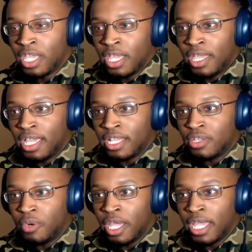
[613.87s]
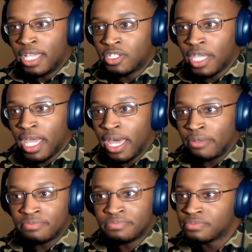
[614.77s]
anyways, yeah.
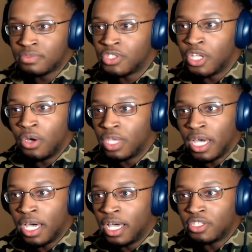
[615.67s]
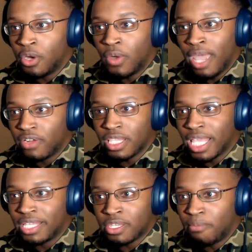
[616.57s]
Don't ever
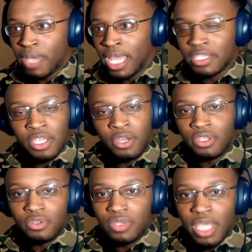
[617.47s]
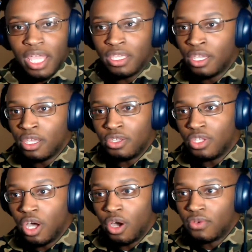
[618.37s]
let somebody tell you that, you
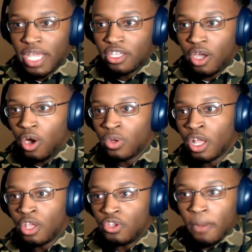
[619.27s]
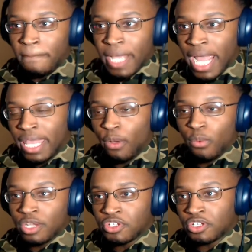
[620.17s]
know, that, oh, you're bad at
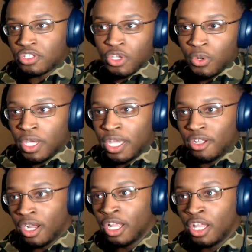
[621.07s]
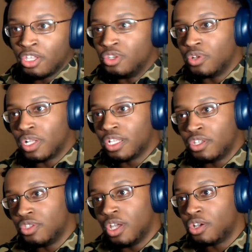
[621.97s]
what you're doing, or you
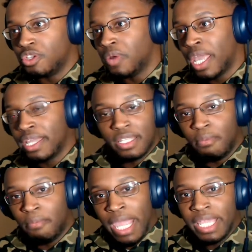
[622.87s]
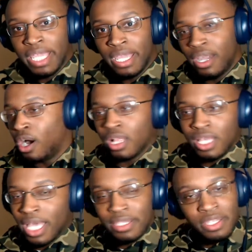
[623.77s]
know, you ain't gonna make it, all of
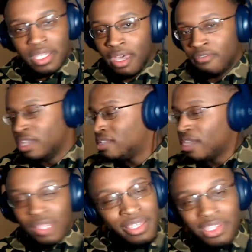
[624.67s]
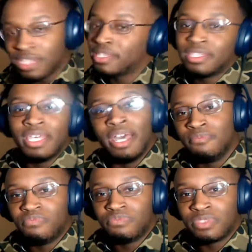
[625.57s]
that stuff. Don't listen to that,
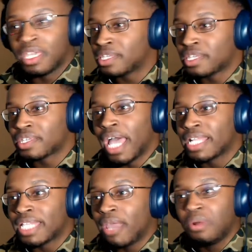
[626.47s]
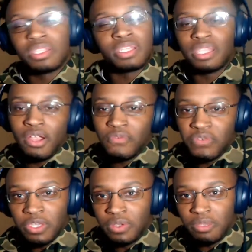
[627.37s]
because it's like, they wasn't there for
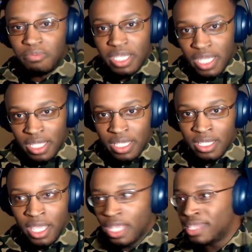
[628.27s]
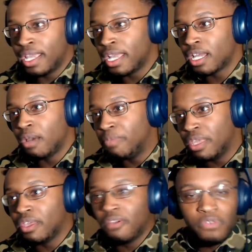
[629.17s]
you in the beginning, and they ain't gonna be
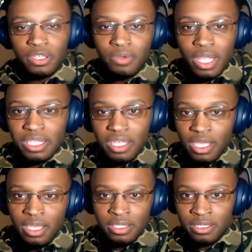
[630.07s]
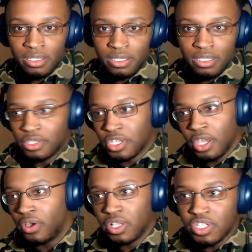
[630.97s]
there for you at the end.
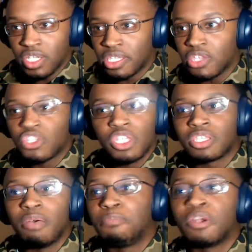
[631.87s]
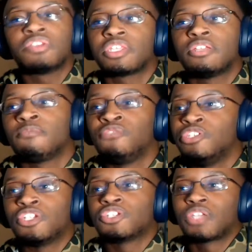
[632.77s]
So it's just some person
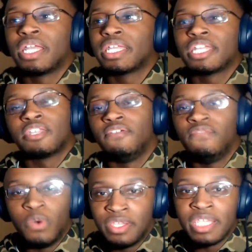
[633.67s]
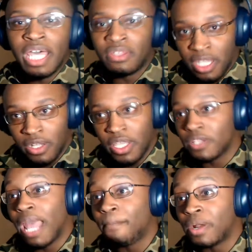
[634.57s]
just trying to get their voice out there. They're
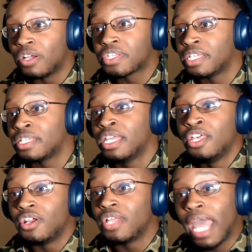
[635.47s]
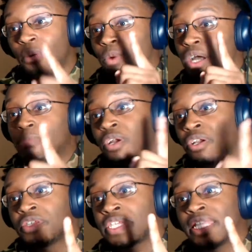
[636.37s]
that person, they're that one
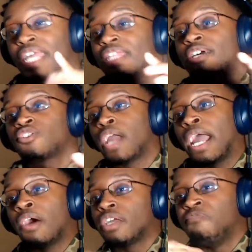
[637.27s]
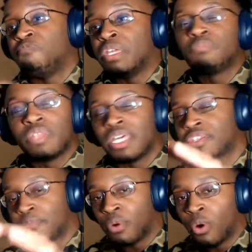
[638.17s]
person in the crowd of people that
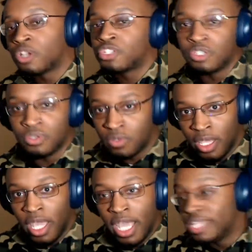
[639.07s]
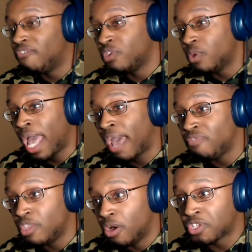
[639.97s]
support you. And if you have
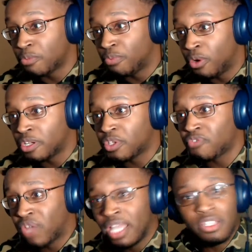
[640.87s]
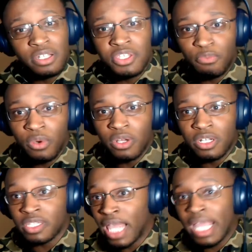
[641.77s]
no supporters, find your
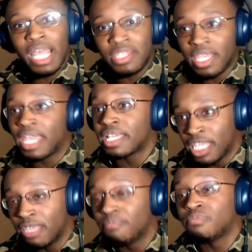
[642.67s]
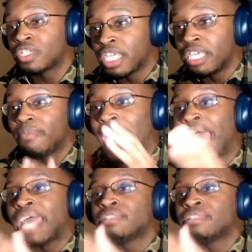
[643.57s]
supporters. Like I said, keep adding,